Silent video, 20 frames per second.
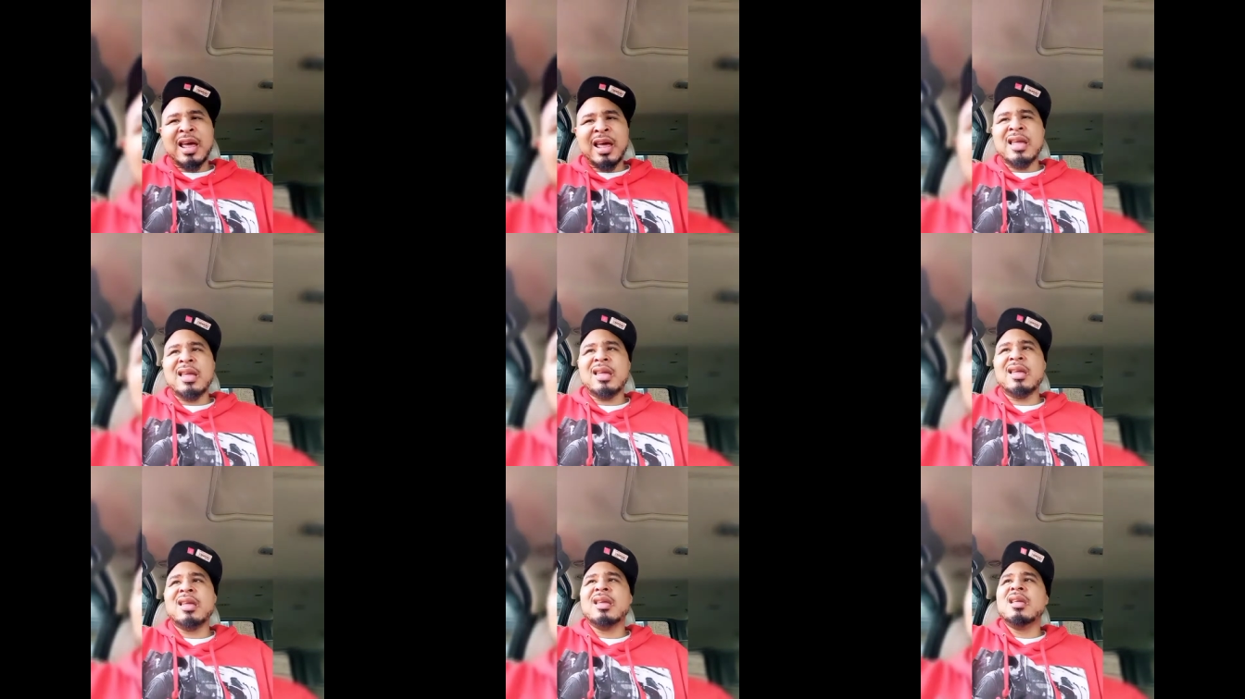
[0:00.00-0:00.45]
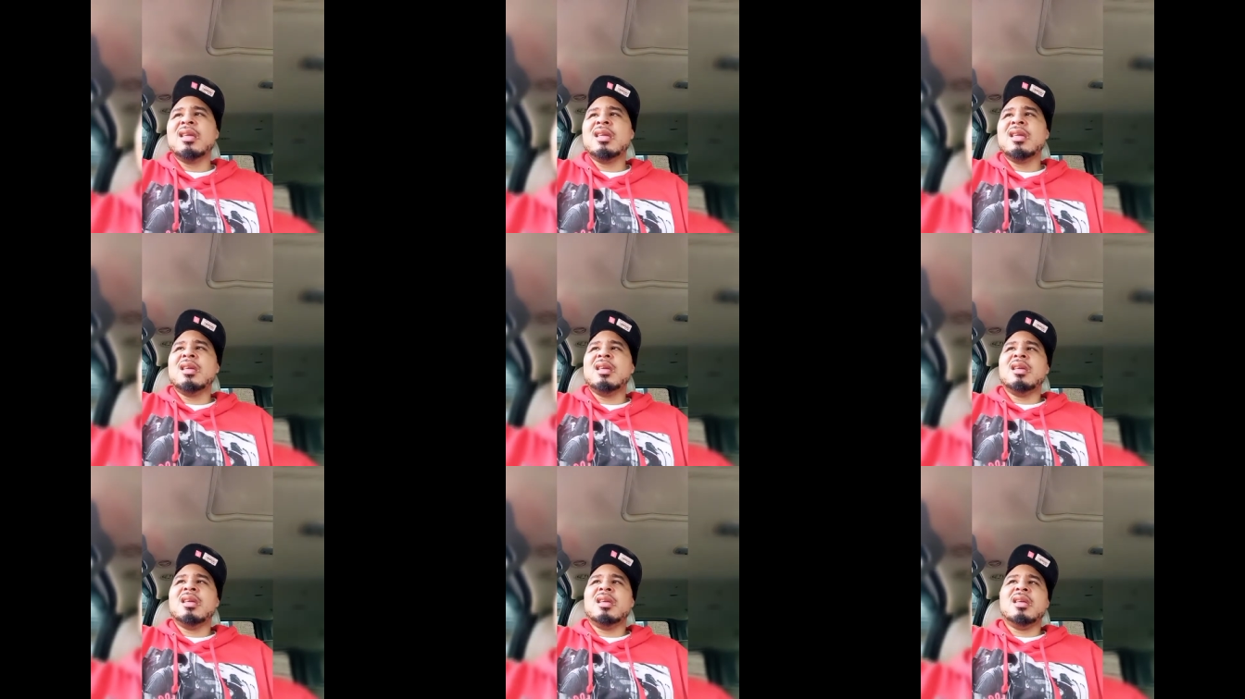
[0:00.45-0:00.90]
Like,
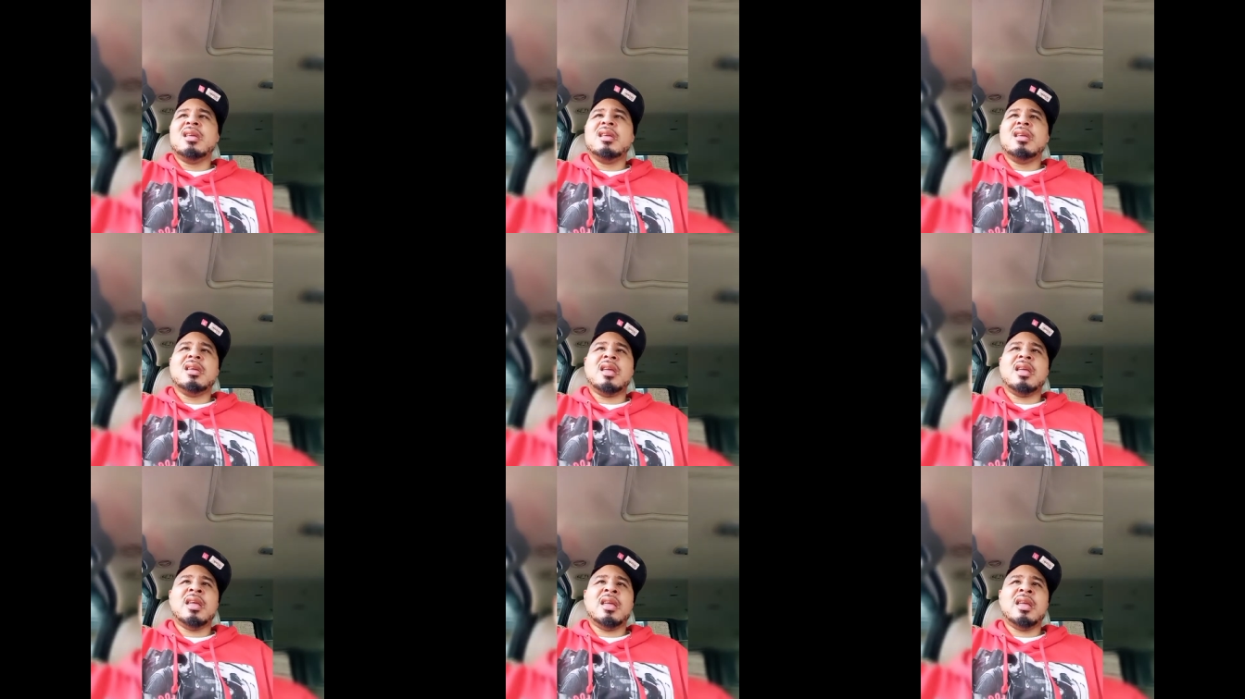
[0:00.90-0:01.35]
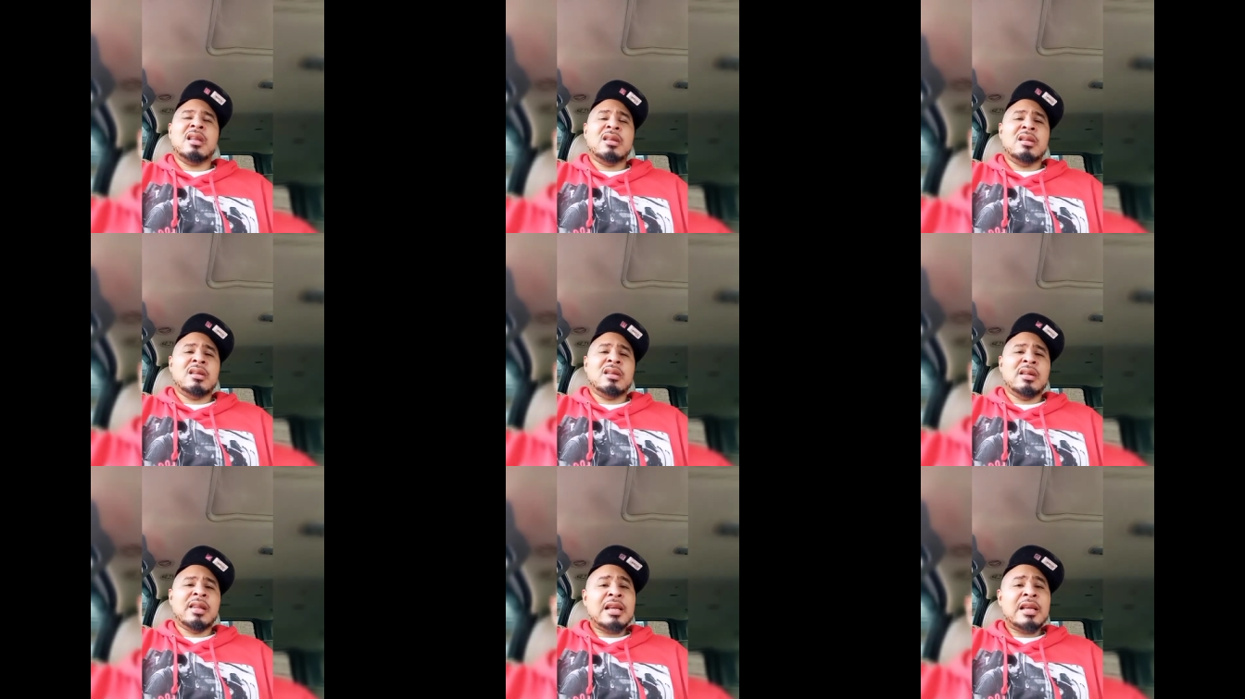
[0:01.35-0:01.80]

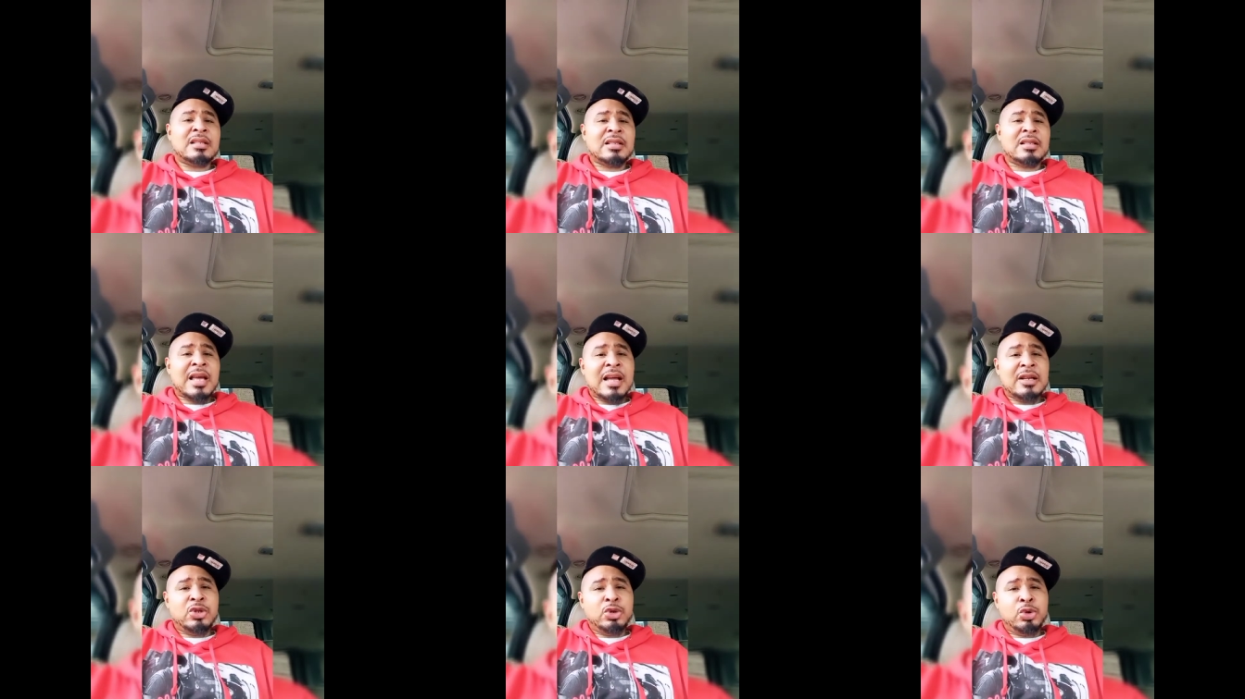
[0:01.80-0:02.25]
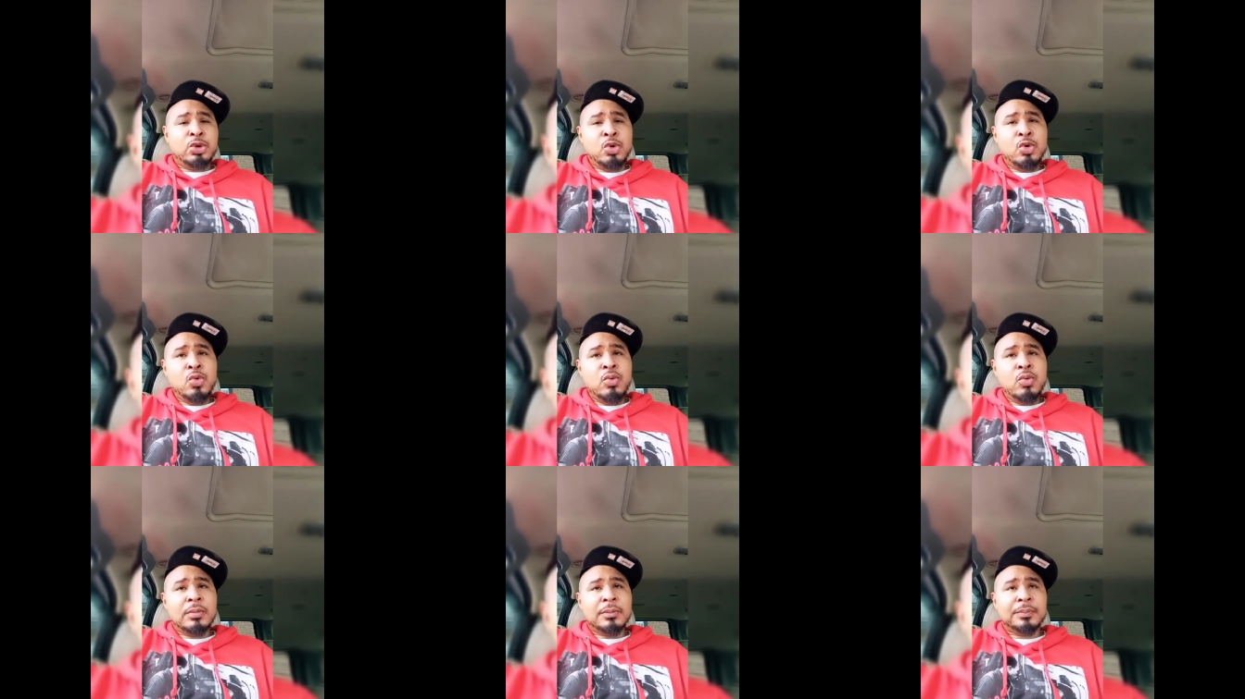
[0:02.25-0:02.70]
and the Lakers got
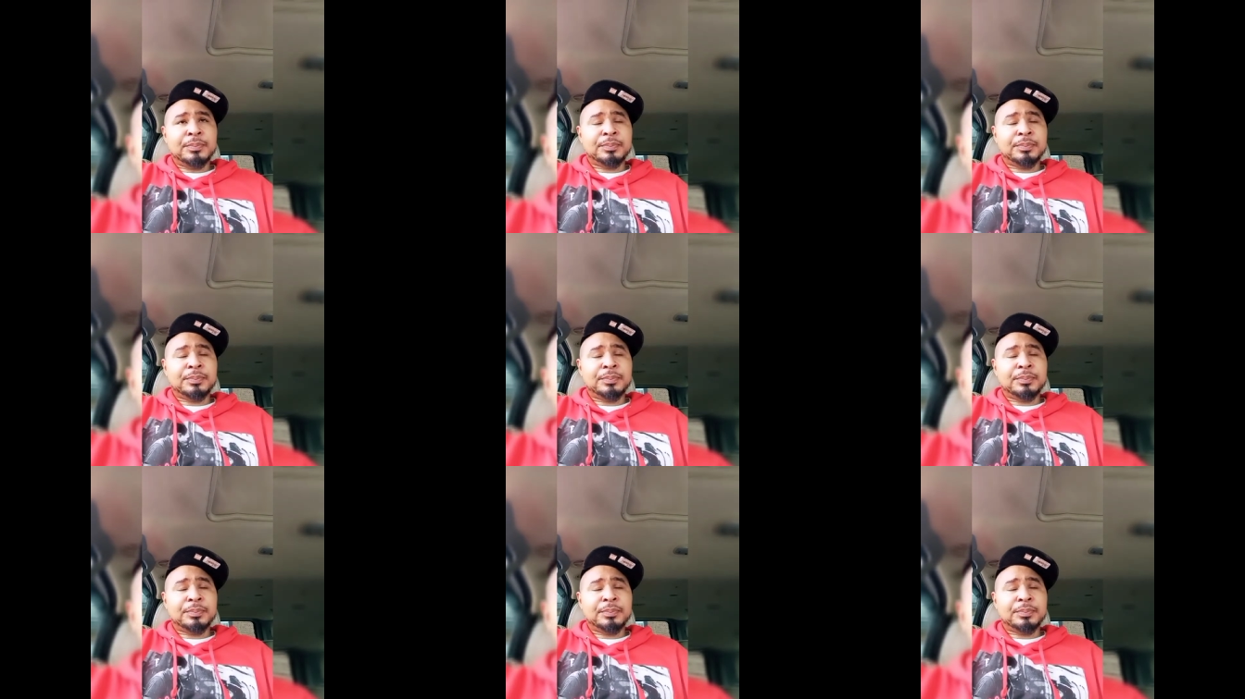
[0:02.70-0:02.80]
2.